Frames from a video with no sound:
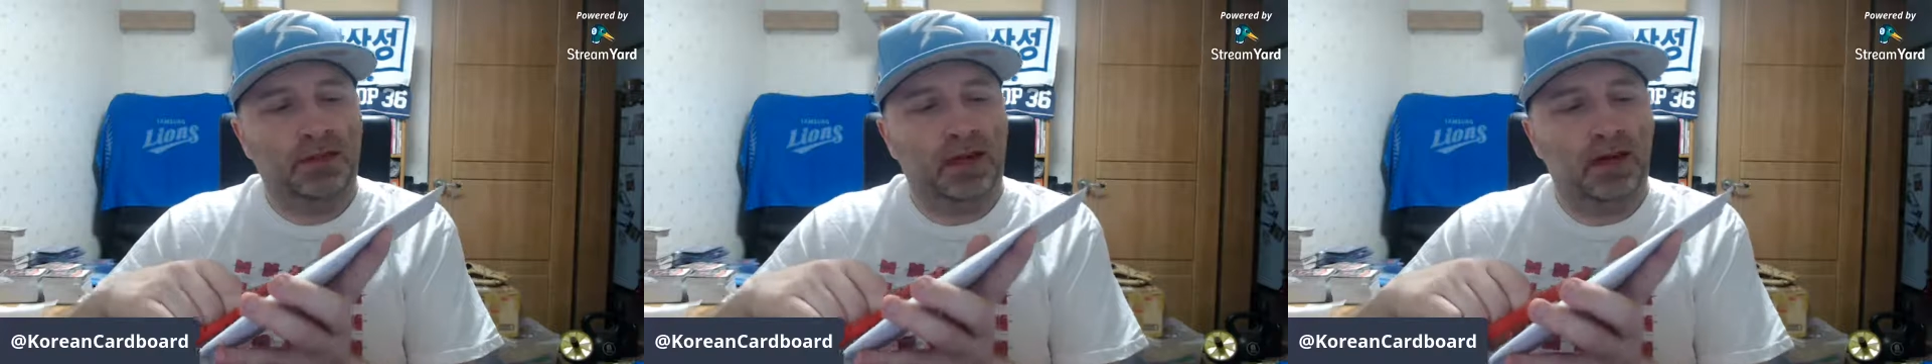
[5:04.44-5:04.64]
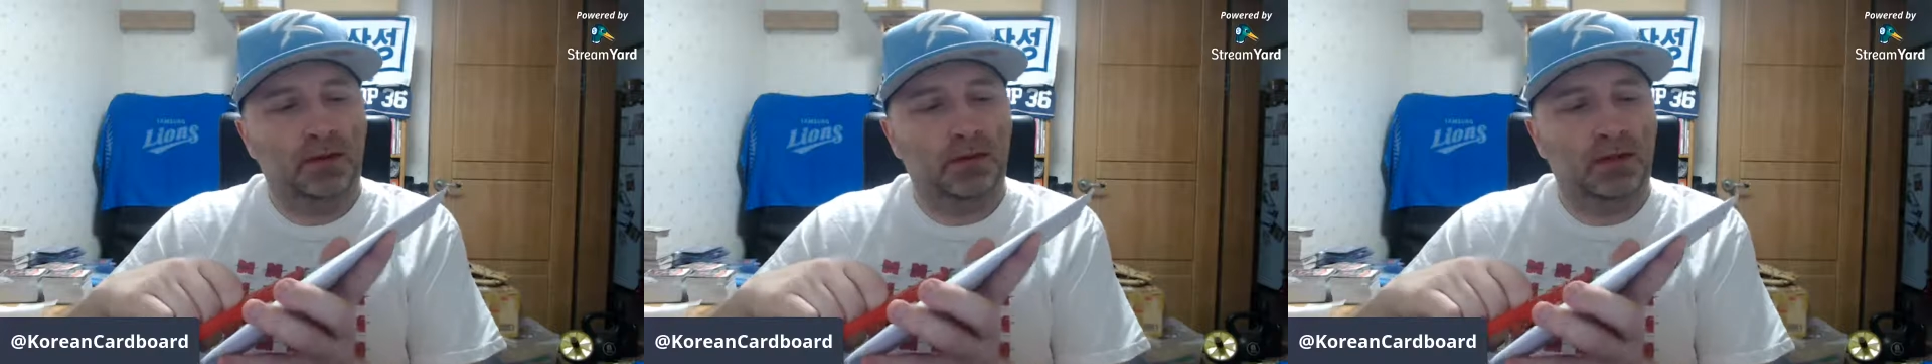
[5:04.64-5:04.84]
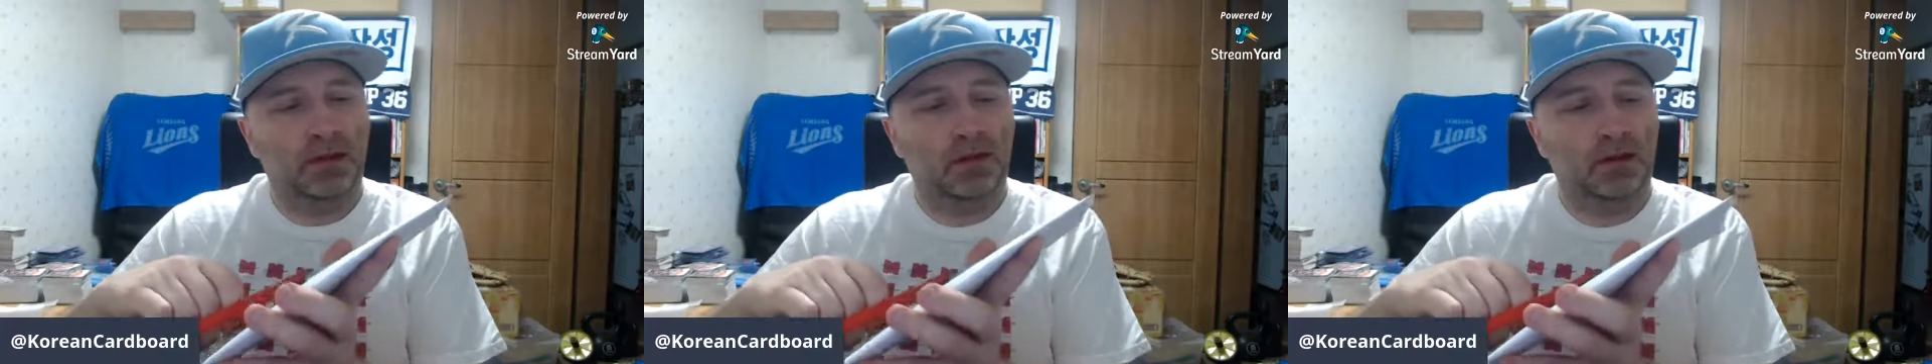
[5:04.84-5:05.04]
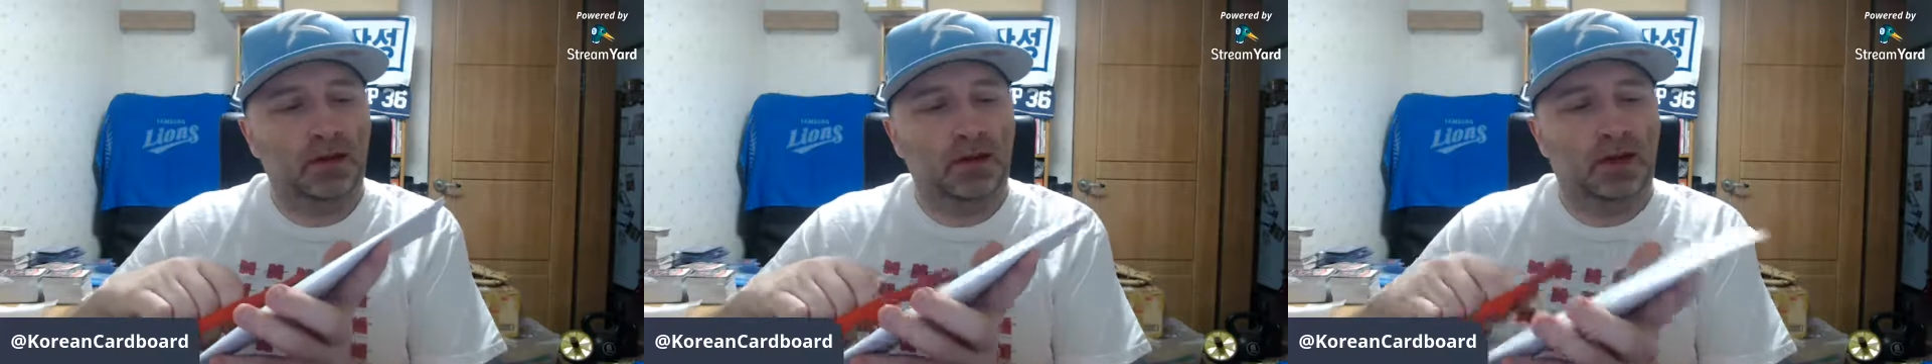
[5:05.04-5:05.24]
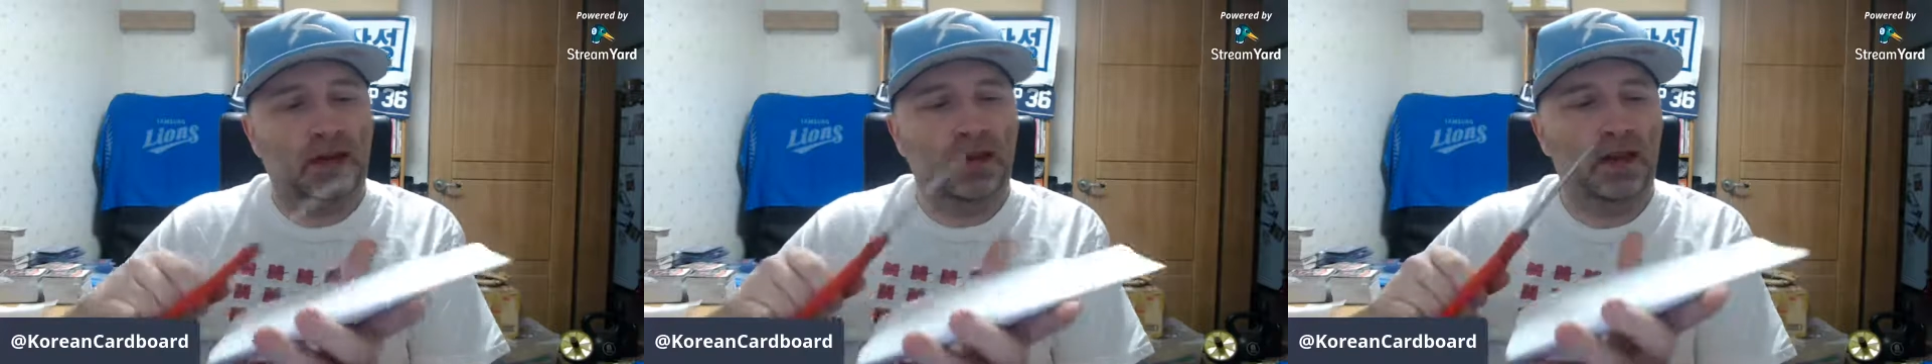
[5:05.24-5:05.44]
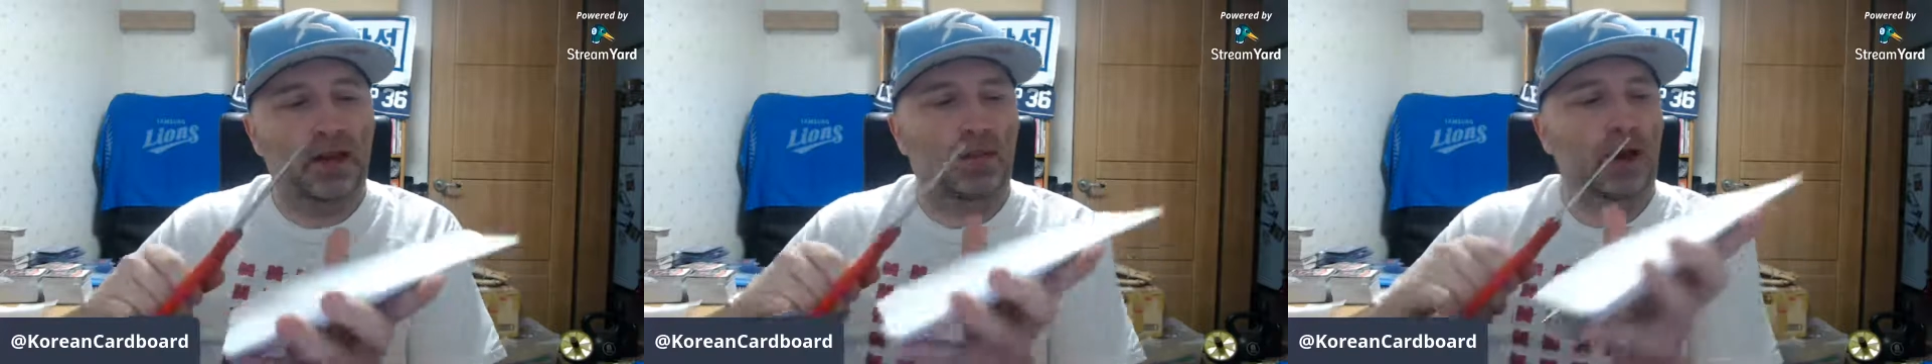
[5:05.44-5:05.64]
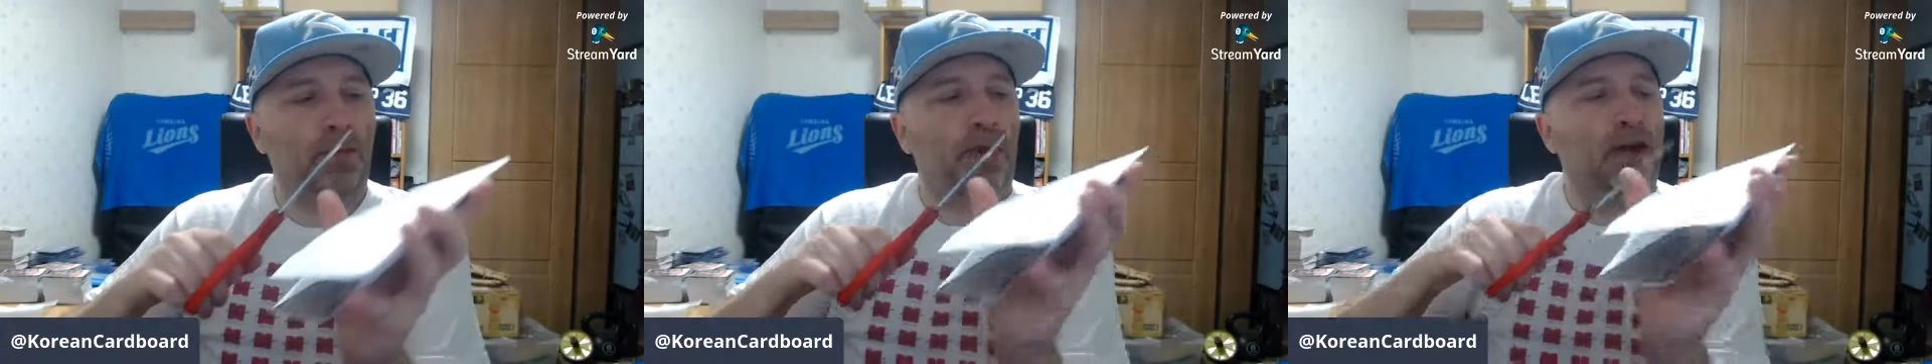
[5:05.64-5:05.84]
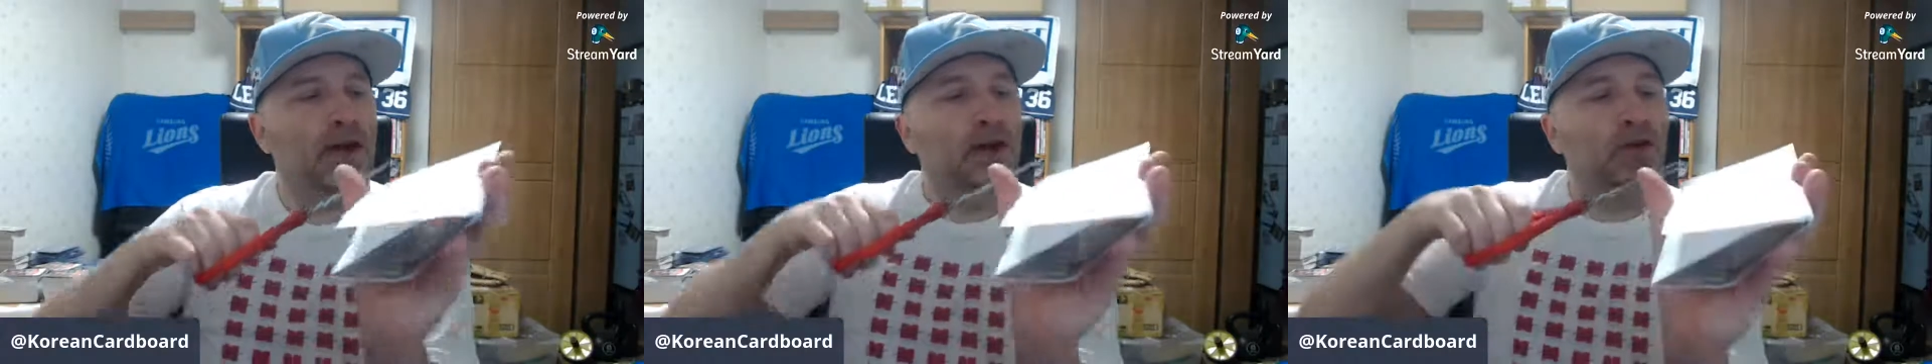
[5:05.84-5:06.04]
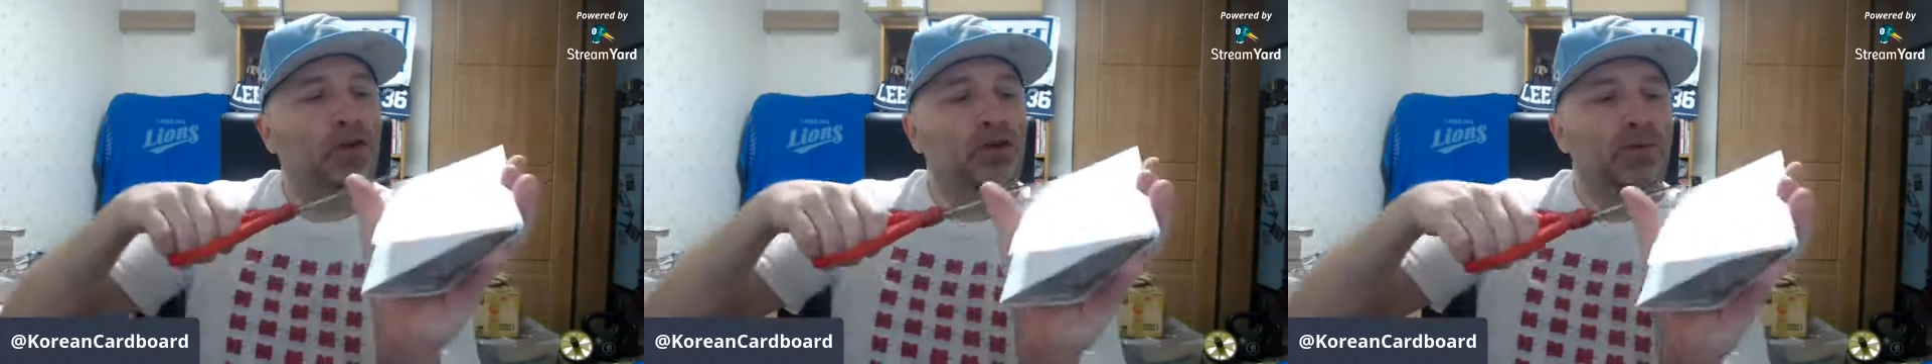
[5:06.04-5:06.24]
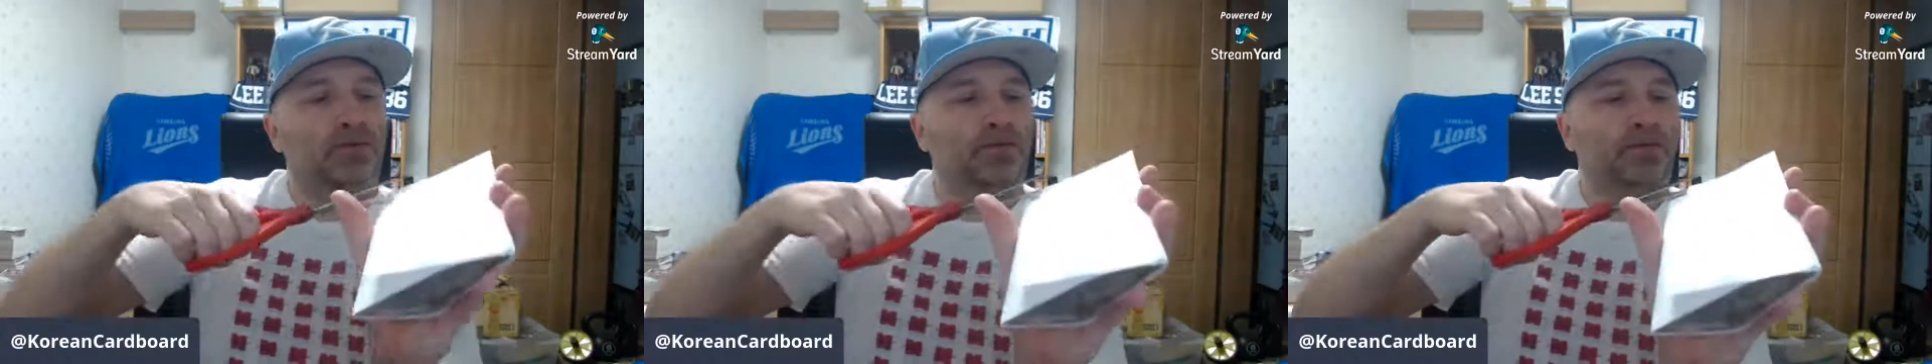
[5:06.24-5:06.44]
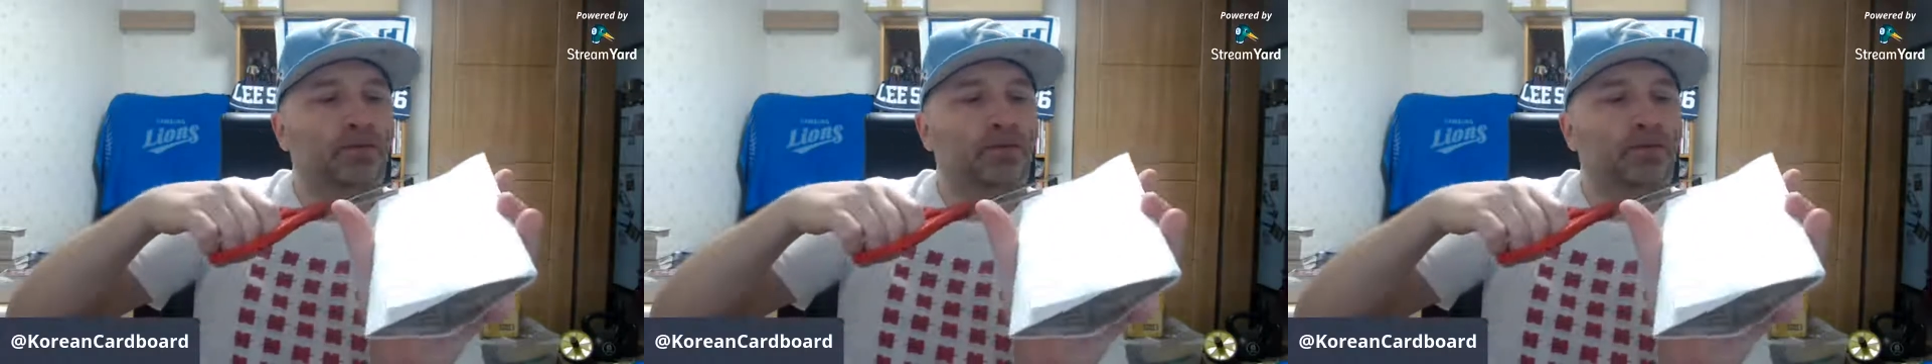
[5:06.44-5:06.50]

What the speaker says: times, and then get my package.